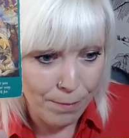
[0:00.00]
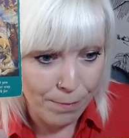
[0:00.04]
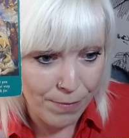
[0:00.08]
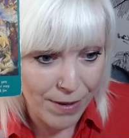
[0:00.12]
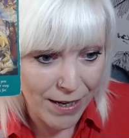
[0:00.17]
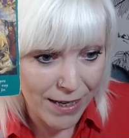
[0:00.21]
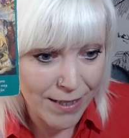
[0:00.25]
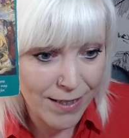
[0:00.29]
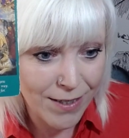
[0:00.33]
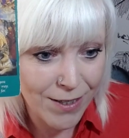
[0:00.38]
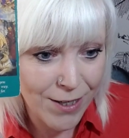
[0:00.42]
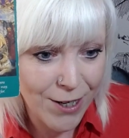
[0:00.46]

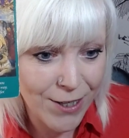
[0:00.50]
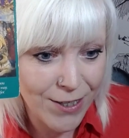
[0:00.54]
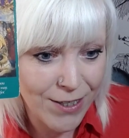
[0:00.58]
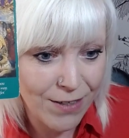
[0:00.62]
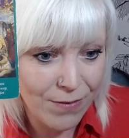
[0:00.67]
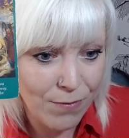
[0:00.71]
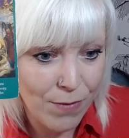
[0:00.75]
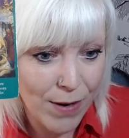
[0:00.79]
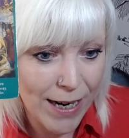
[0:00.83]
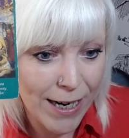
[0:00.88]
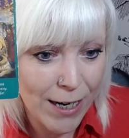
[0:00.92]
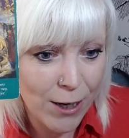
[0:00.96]
Be
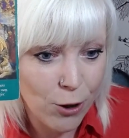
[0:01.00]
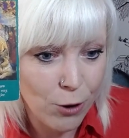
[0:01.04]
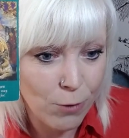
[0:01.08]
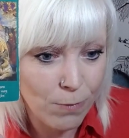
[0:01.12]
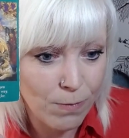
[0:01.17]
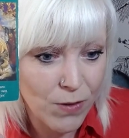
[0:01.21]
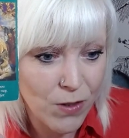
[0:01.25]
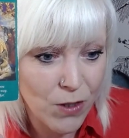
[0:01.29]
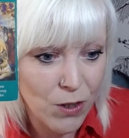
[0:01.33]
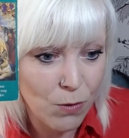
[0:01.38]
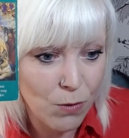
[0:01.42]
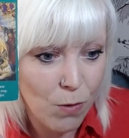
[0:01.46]
assertive when it
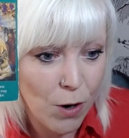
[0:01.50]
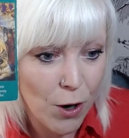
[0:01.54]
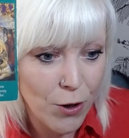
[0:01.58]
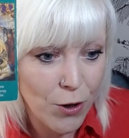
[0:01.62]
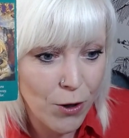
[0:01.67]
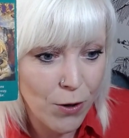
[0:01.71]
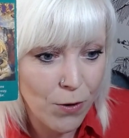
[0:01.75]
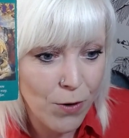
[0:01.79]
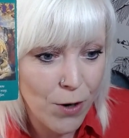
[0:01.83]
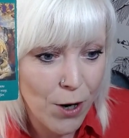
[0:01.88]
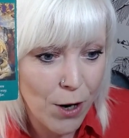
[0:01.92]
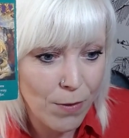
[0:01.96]
comes to what
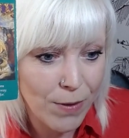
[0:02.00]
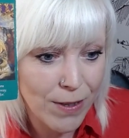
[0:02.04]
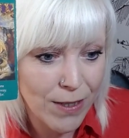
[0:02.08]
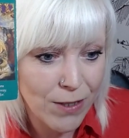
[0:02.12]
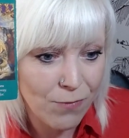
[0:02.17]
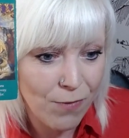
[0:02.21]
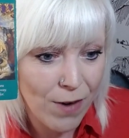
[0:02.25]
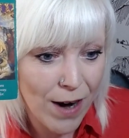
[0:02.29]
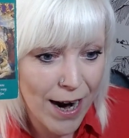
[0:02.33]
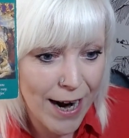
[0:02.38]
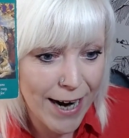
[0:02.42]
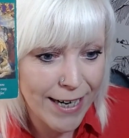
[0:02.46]
you know
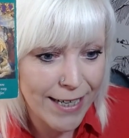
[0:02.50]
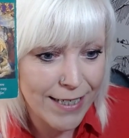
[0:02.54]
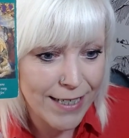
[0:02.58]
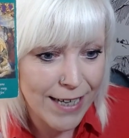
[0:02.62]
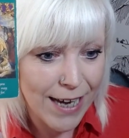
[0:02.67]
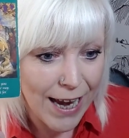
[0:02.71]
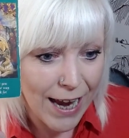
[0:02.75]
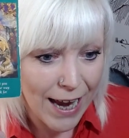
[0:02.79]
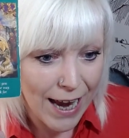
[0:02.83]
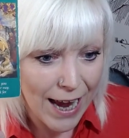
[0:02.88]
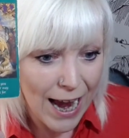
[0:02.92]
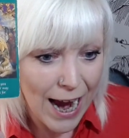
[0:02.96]
is right.
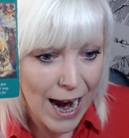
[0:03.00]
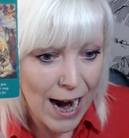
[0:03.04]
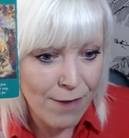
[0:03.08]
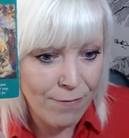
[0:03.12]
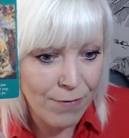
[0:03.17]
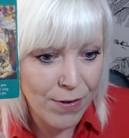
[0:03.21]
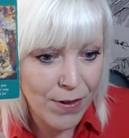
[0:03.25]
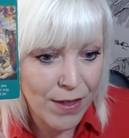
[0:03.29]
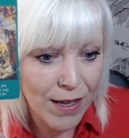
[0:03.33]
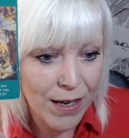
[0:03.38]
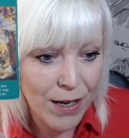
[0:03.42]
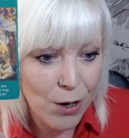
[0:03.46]

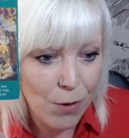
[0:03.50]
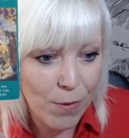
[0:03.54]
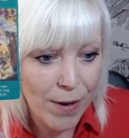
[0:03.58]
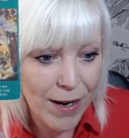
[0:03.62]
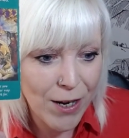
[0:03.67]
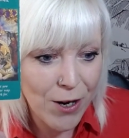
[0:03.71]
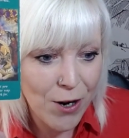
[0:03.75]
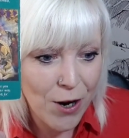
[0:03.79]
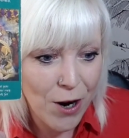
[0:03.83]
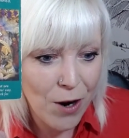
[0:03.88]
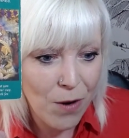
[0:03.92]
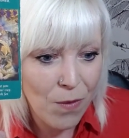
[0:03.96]
Everything
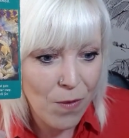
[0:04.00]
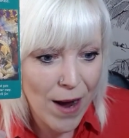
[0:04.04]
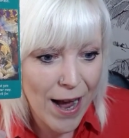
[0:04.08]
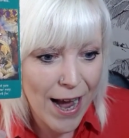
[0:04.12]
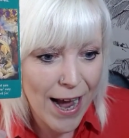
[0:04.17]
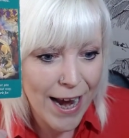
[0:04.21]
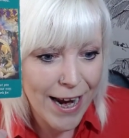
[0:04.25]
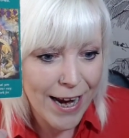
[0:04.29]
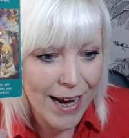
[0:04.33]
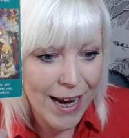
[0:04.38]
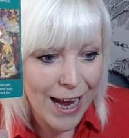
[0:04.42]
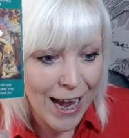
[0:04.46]
going your
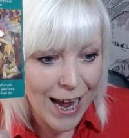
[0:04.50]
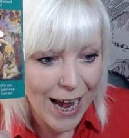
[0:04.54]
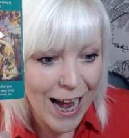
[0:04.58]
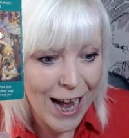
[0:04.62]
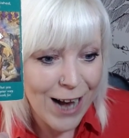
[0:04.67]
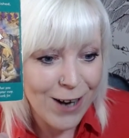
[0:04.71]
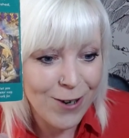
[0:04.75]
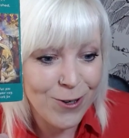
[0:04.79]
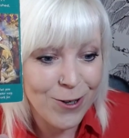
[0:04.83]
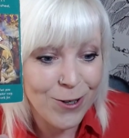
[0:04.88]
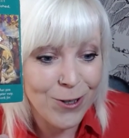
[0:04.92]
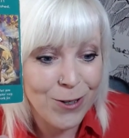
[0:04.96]
way.
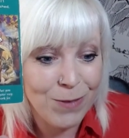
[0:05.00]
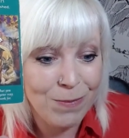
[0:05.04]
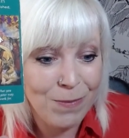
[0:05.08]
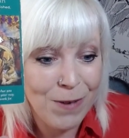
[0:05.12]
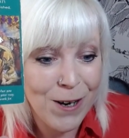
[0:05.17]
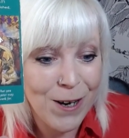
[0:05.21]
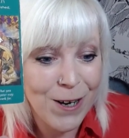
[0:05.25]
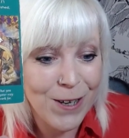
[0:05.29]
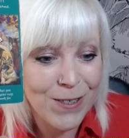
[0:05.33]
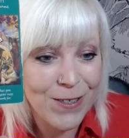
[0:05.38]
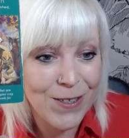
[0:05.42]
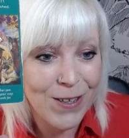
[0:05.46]
A good
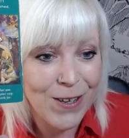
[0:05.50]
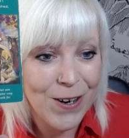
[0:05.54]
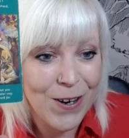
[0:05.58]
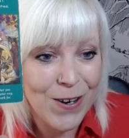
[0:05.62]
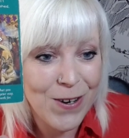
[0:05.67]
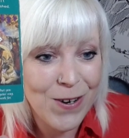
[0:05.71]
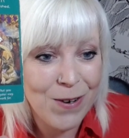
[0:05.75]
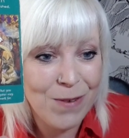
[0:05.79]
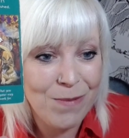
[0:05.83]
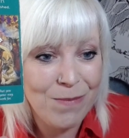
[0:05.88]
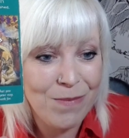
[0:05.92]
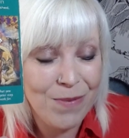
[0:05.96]
person
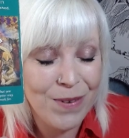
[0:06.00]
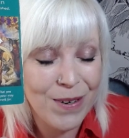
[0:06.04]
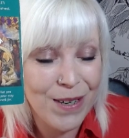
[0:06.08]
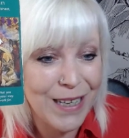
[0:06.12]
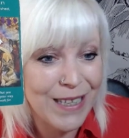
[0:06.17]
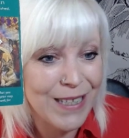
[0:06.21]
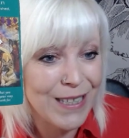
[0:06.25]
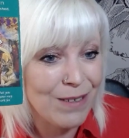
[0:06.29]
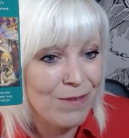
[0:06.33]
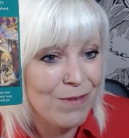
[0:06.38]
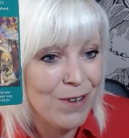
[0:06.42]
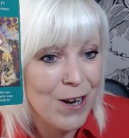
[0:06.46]
or
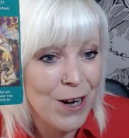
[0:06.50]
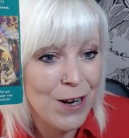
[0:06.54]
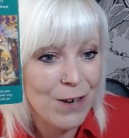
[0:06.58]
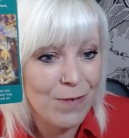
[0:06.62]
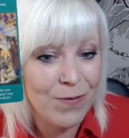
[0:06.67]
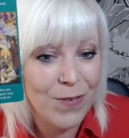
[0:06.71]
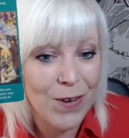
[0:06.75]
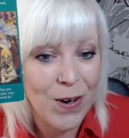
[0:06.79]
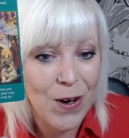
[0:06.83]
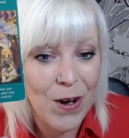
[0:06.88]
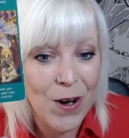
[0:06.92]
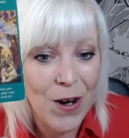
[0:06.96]
company to work
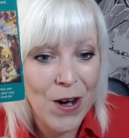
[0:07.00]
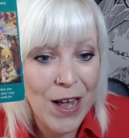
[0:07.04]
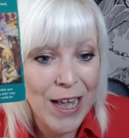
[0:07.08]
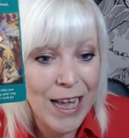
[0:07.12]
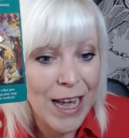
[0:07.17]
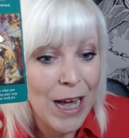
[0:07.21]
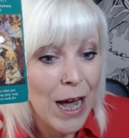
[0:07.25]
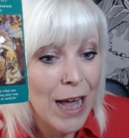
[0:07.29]
for.